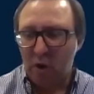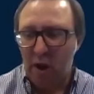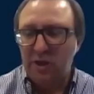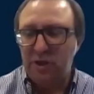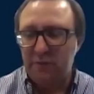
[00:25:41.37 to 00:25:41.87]

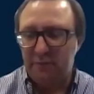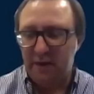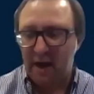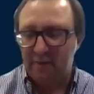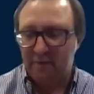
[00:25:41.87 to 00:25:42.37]
as you've
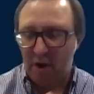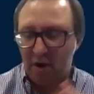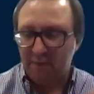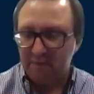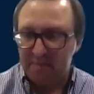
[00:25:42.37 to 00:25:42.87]
kind of
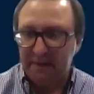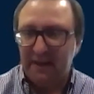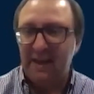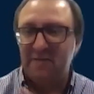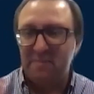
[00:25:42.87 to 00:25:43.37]
gone from the
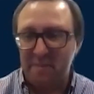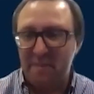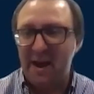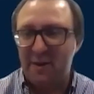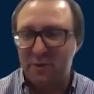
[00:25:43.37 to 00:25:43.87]
beginning of
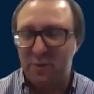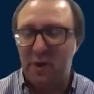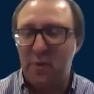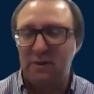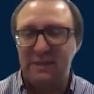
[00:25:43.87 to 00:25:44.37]
Membio to where
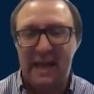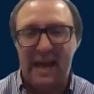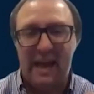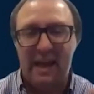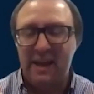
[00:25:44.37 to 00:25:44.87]
you are
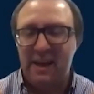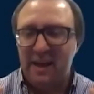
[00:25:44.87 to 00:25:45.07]
today,